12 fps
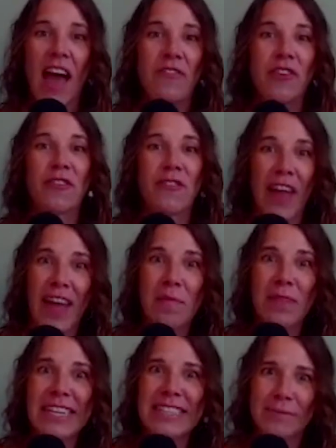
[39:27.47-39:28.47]
of your
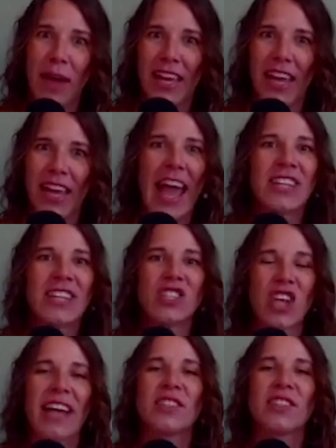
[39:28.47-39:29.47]
family's money and
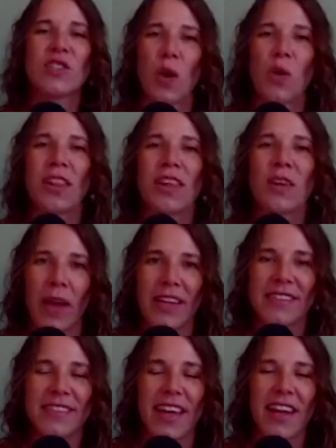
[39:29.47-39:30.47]
just totally
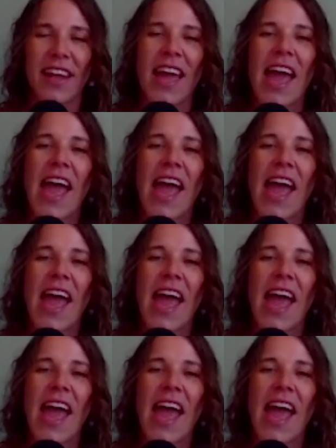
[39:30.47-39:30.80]
waste it.